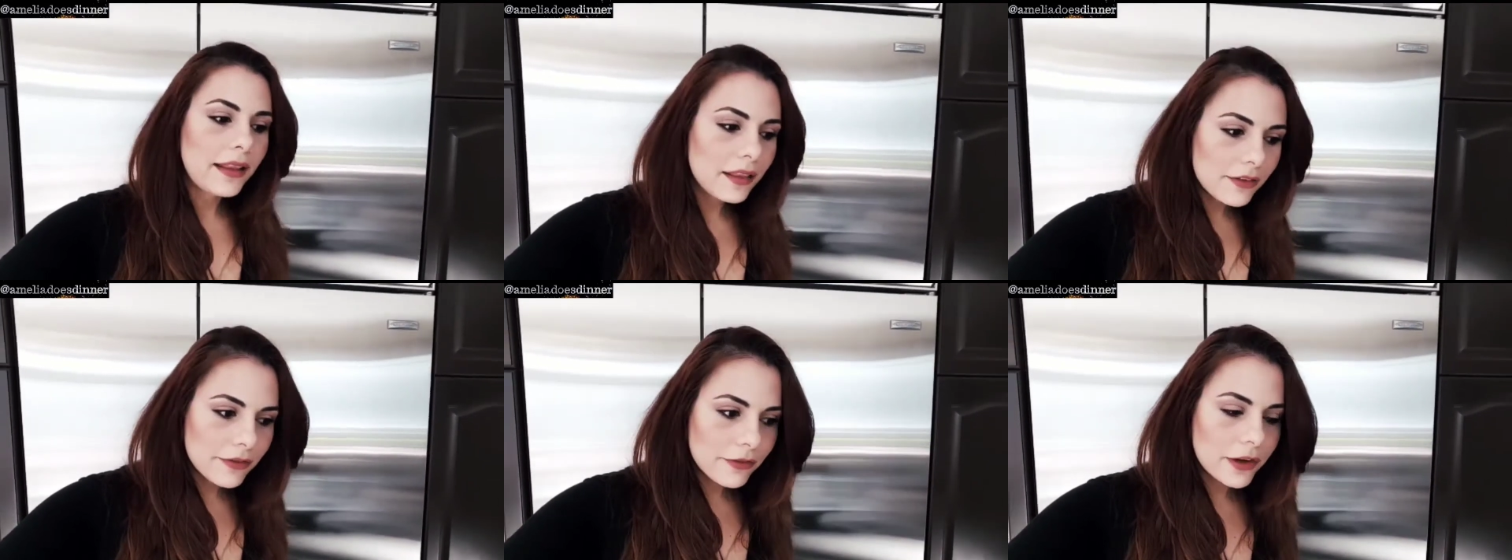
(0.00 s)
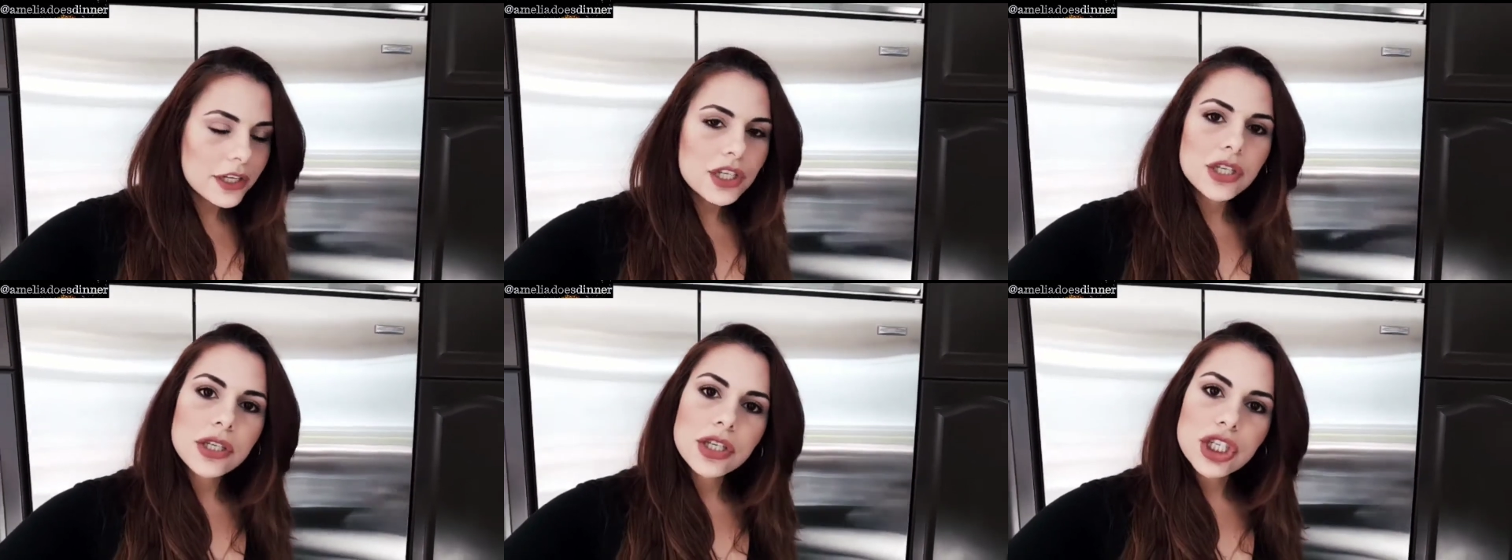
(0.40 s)
in the
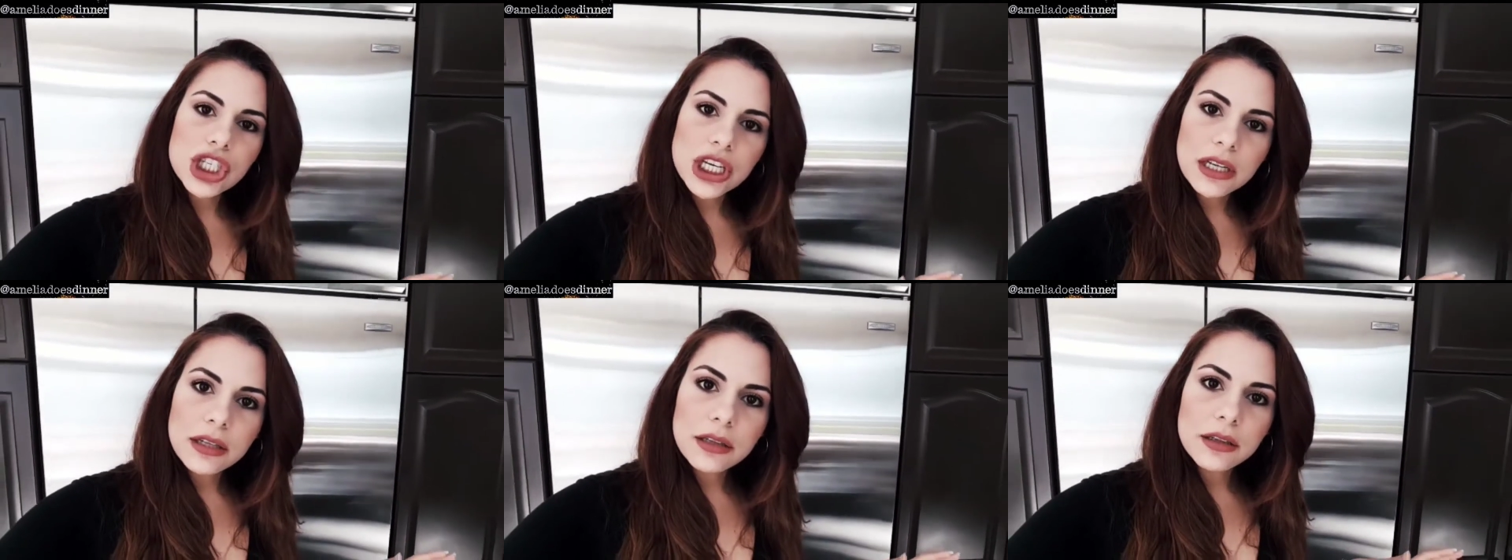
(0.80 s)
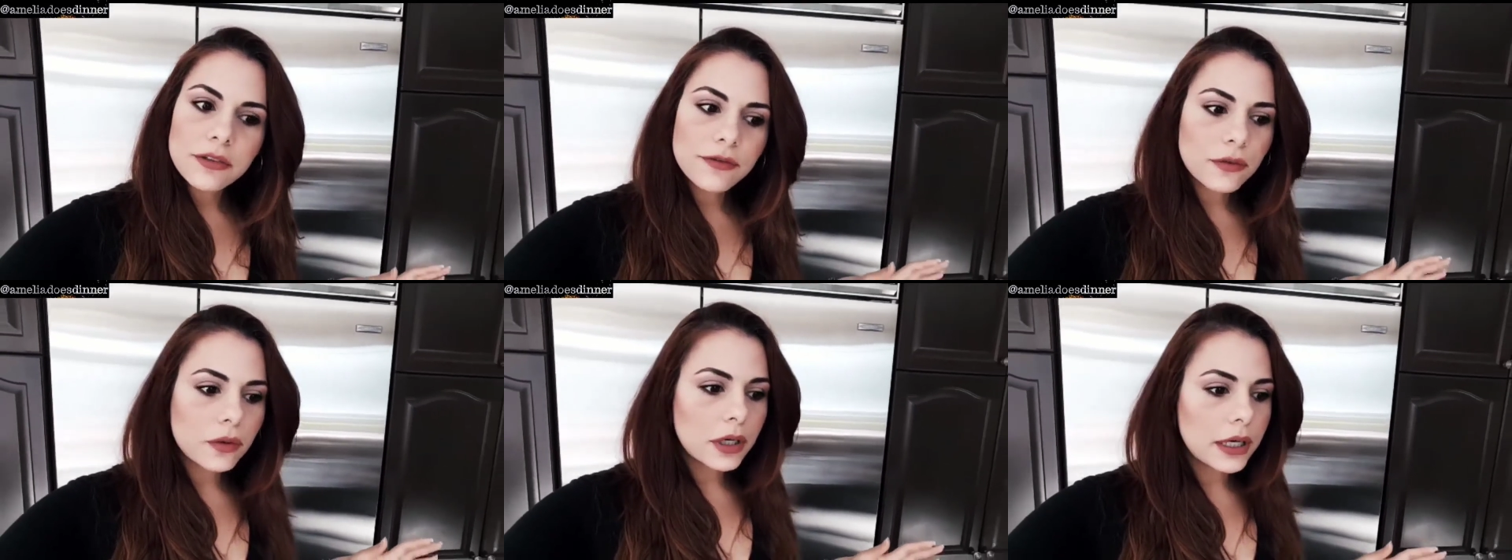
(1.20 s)
fridge to
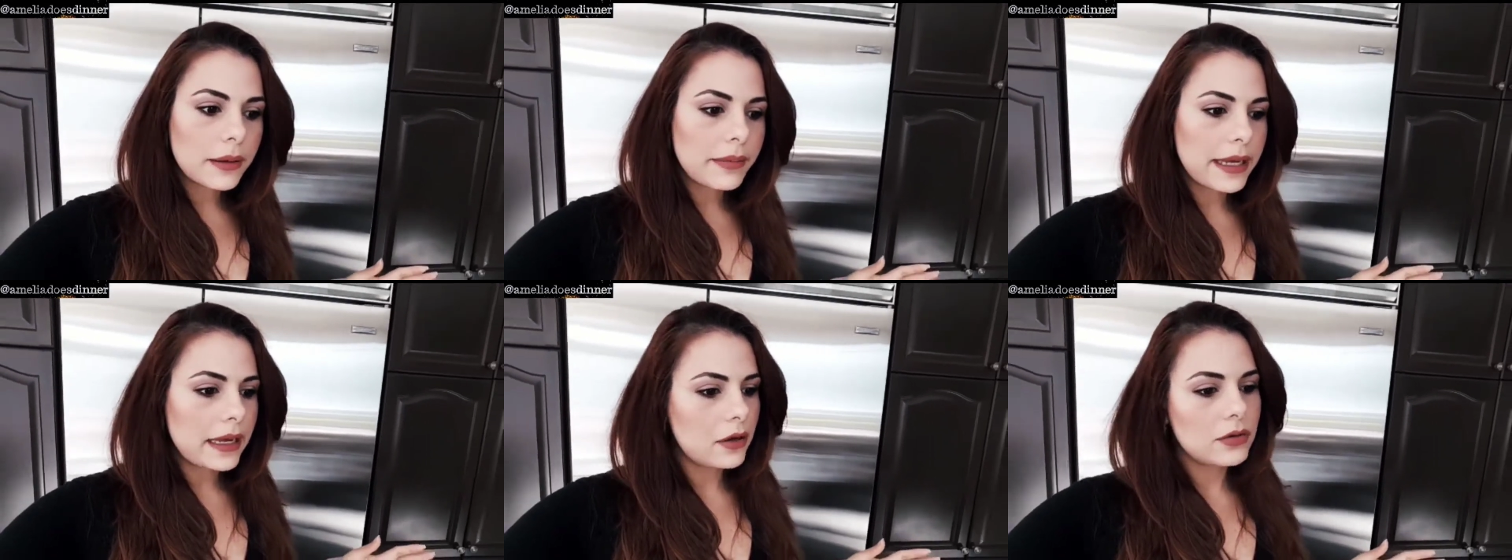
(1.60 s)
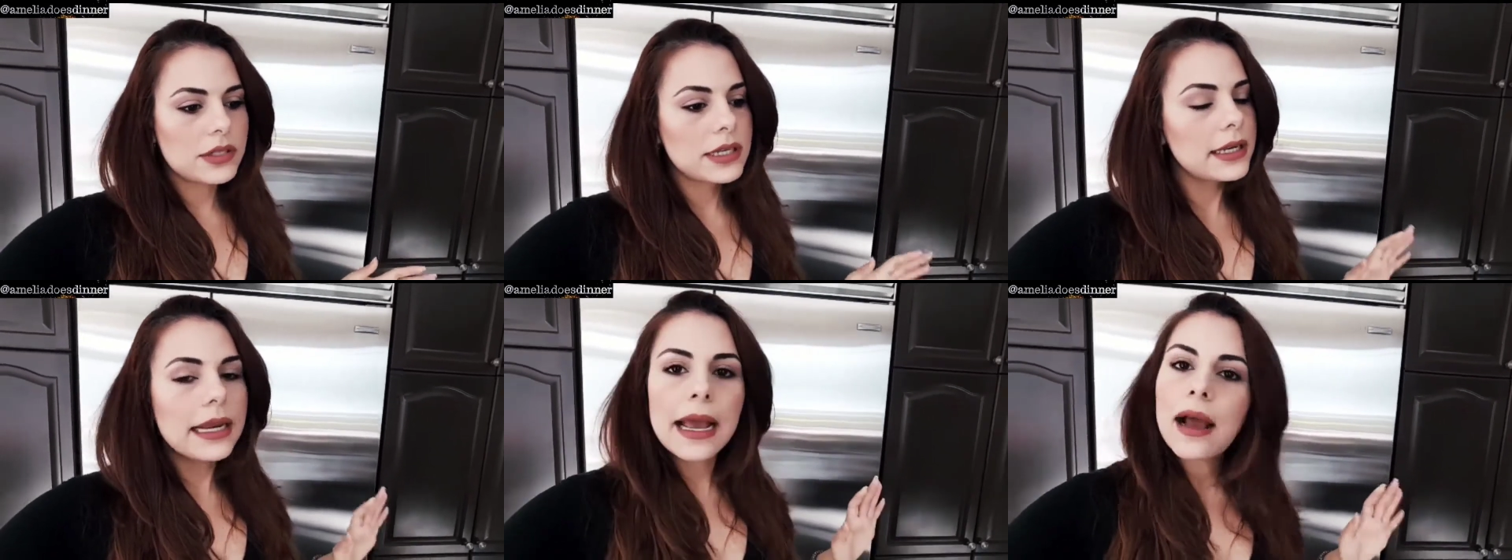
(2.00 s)
chill for
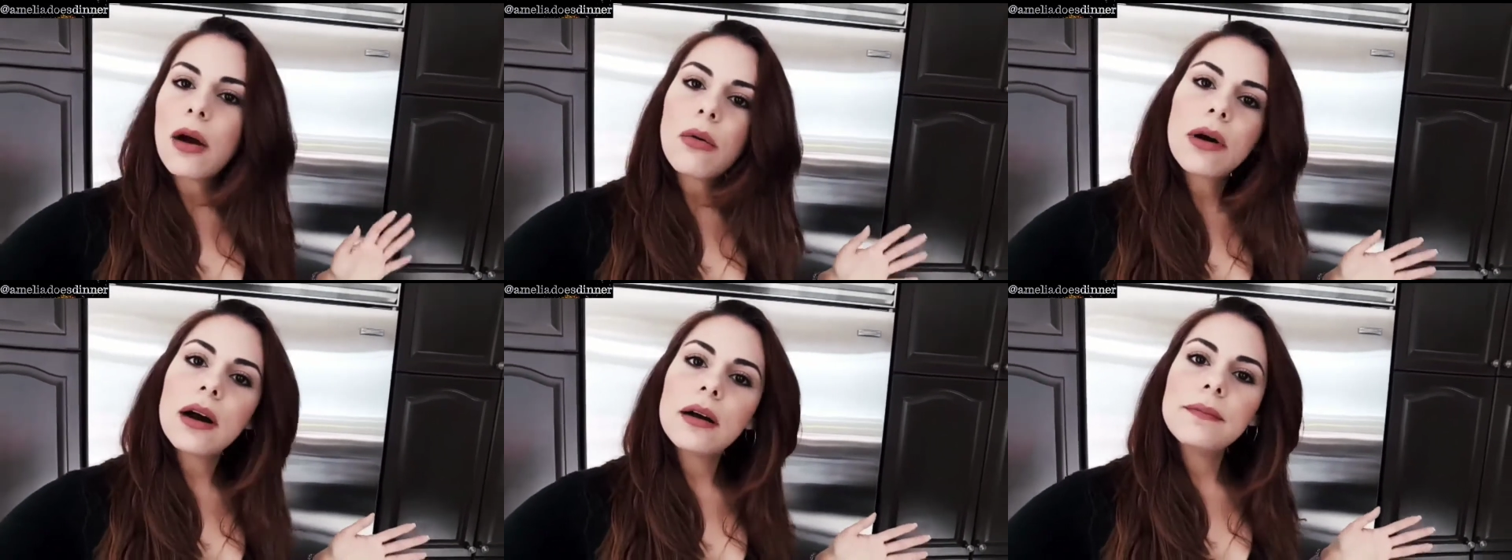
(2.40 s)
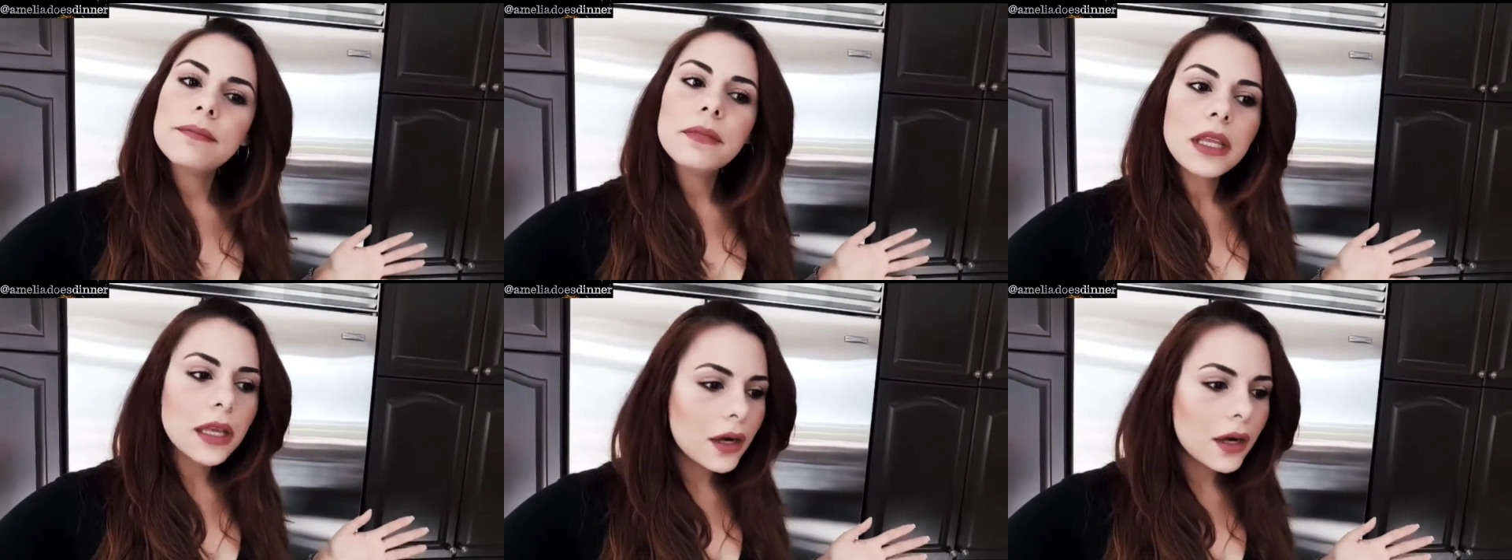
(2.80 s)
about an hour,